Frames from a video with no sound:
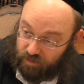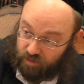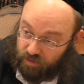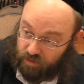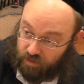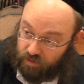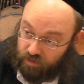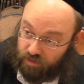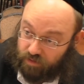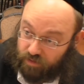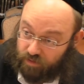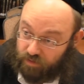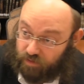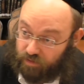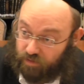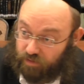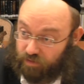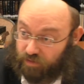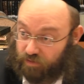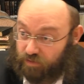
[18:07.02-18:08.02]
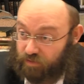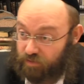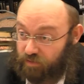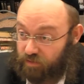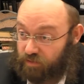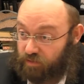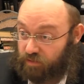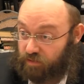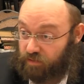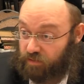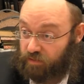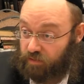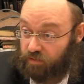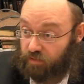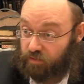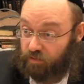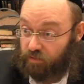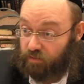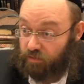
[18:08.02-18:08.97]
so the problematic of making a